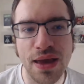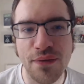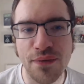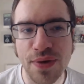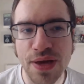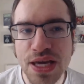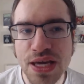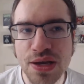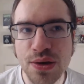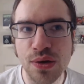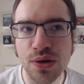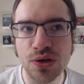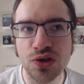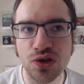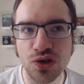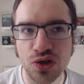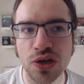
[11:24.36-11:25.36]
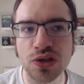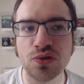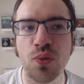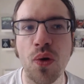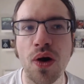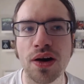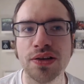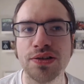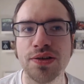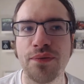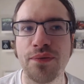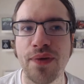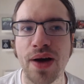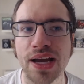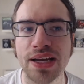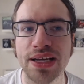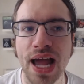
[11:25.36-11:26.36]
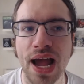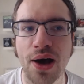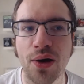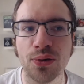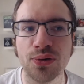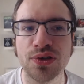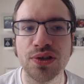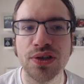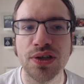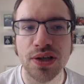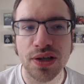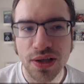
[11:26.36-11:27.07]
If he just wanted to find out,